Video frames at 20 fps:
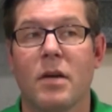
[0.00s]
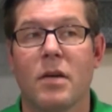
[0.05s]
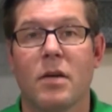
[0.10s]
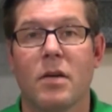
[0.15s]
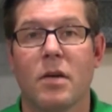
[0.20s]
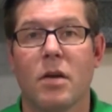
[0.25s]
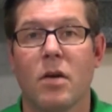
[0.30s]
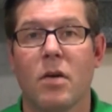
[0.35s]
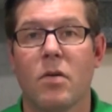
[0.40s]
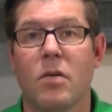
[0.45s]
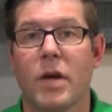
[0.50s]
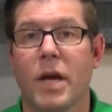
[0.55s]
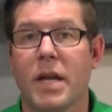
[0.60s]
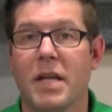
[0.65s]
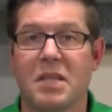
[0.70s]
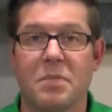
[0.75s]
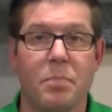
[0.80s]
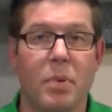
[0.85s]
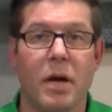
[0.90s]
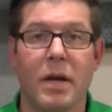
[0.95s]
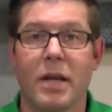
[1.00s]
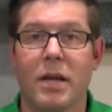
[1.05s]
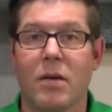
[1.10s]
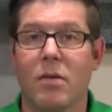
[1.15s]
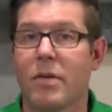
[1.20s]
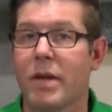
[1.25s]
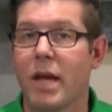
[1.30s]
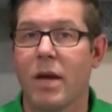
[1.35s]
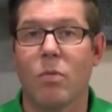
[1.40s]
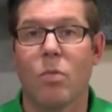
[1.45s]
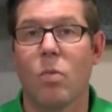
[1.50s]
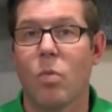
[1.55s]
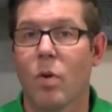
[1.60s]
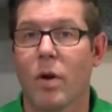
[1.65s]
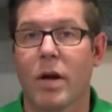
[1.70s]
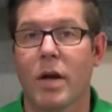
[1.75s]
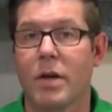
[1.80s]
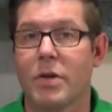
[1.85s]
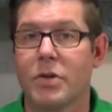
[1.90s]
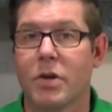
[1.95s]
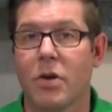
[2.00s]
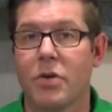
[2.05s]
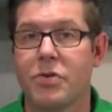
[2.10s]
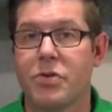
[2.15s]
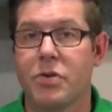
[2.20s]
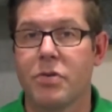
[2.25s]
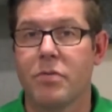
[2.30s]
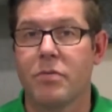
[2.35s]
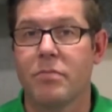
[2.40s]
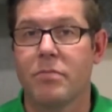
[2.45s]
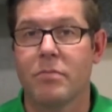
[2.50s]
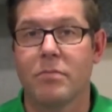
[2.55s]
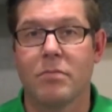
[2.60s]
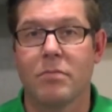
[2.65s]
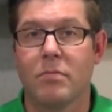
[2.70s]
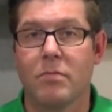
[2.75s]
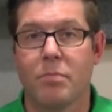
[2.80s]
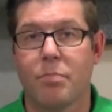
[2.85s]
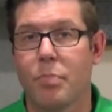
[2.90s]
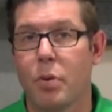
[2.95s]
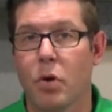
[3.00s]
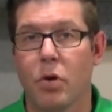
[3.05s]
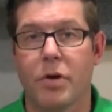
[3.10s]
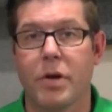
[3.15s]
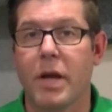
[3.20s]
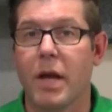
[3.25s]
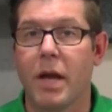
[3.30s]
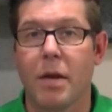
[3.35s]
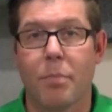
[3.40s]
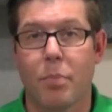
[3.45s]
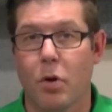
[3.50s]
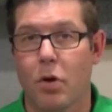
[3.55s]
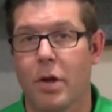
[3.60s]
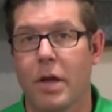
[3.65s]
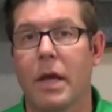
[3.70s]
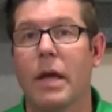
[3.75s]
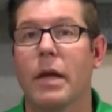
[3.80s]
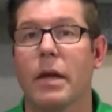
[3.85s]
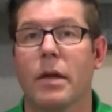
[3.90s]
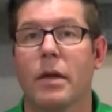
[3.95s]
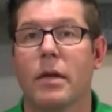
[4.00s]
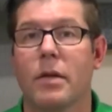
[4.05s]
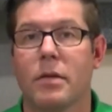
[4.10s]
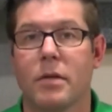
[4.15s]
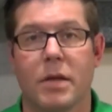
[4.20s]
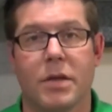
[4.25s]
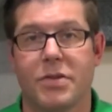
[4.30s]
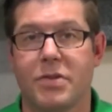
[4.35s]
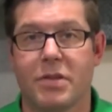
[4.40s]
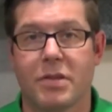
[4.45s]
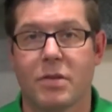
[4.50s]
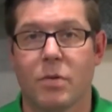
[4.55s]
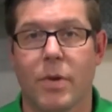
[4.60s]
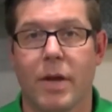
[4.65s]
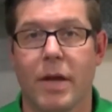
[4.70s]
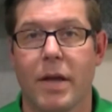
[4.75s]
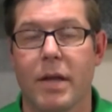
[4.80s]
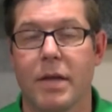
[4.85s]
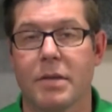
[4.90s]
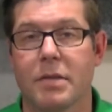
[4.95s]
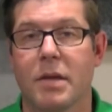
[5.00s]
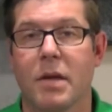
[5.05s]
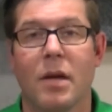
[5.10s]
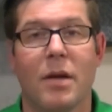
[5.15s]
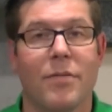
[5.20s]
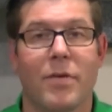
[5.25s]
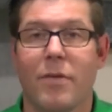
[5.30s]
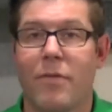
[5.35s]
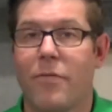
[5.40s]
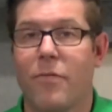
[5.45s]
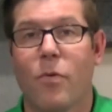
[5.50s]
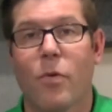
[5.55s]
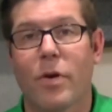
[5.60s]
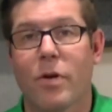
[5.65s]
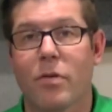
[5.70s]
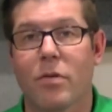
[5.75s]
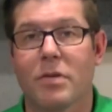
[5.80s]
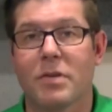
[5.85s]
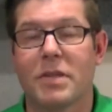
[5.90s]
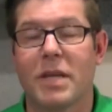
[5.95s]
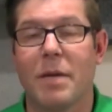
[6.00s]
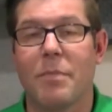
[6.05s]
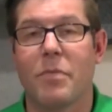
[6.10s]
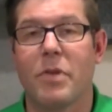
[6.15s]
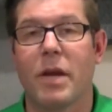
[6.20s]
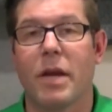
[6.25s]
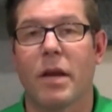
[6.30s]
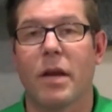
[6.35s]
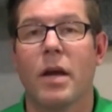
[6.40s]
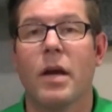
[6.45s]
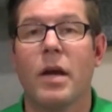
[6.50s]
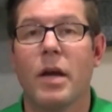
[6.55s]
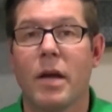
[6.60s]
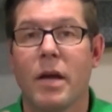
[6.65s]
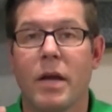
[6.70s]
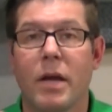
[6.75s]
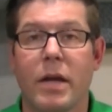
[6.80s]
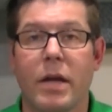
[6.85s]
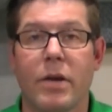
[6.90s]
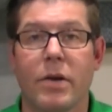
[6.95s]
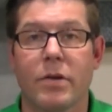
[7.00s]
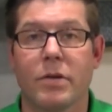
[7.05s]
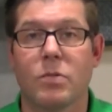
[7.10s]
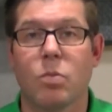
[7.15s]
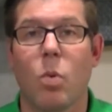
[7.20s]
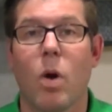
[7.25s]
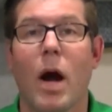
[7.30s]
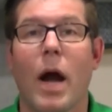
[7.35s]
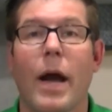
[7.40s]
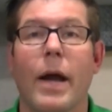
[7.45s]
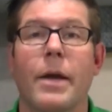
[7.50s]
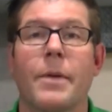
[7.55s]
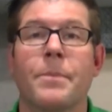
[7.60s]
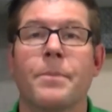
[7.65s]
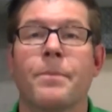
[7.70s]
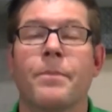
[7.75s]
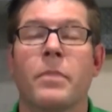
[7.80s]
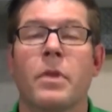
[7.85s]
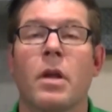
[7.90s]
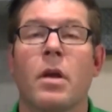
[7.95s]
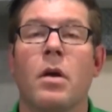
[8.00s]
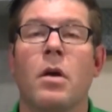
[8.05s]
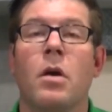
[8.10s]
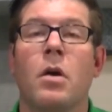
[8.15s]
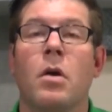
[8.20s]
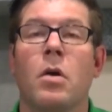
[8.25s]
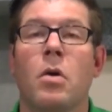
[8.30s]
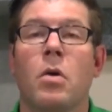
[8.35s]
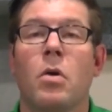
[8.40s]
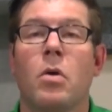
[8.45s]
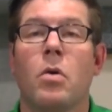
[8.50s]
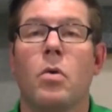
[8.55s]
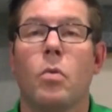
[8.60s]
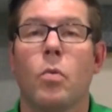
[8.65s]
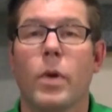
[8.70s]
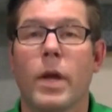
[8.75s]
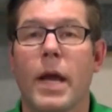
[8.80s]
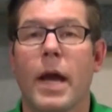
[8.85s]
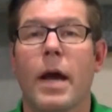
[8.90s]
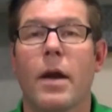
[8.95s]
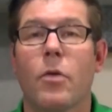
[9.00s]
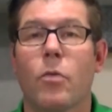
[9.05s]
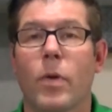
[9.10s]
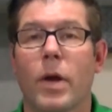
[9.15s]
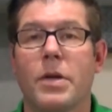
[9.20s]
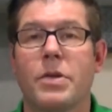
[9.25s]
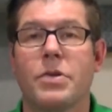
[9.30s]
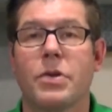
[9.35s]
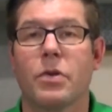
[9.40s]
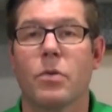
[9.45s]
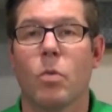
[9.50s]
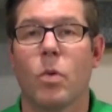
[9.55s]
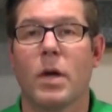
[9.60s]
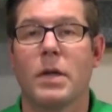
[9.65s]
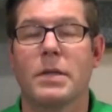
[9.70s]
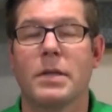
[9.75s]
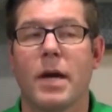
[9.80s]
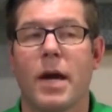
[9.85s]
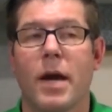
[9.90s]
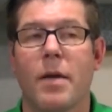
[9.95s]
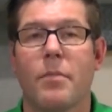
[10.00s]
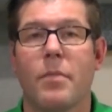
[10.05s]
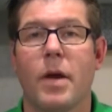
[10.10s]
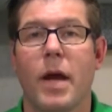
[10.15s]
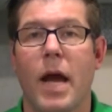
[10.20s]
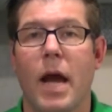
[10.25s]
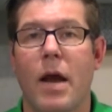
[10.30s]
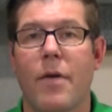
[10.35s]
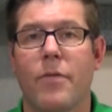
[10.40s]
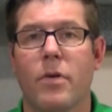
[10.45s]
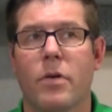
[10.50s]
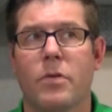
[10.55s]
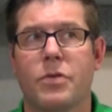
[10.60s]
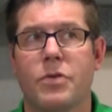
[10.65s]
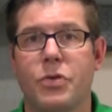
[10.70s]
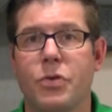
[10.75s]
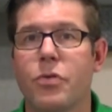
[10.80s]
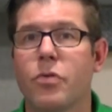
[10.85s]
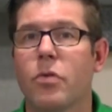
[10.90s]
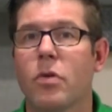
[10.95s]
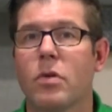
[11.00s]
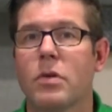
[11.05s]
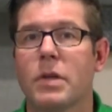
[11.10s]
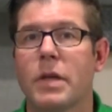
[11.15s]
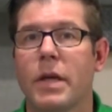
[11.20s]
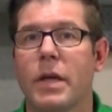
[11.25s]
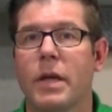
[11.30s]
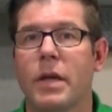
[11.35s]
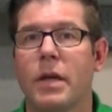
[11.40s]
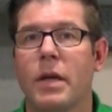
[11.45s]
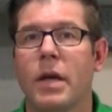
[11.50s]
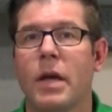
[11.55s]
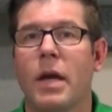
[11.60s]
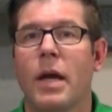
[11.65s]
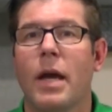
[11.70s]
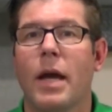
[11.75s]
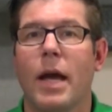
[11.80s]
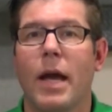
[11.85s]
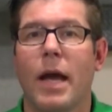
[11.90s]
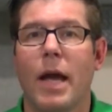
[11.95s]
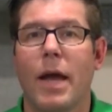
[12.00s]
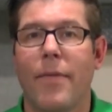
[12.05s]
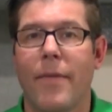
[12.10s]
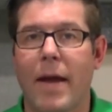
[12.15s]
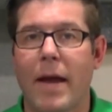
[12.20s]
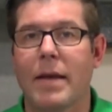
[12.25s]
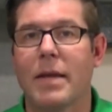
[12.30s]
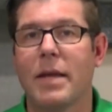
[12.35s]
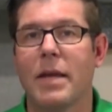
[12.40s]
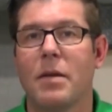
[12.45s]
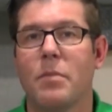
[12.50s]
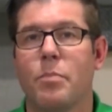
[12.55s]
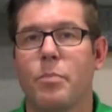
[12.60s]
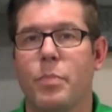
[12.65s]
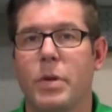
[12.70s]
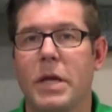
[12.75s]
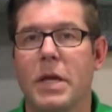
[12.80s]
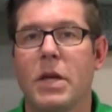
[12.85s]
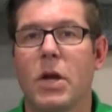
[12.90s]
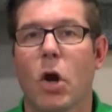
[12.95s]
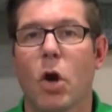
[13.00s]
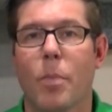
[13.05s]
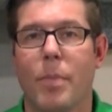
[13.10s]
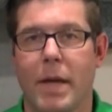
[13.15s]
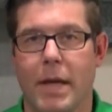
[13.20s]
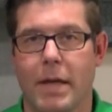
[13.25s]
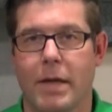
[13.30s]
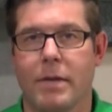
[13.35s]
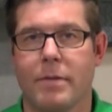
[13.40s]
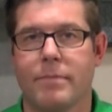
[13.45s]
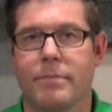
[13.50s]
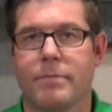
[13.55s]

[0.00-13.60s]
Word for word: you know, and his buddy, okay, well, we're going to charge you per day per kid. It's just the way it is. If you have a four year old, same thing. Here's why. We had a renter one time have a two year old kid, and that kid peed our bed.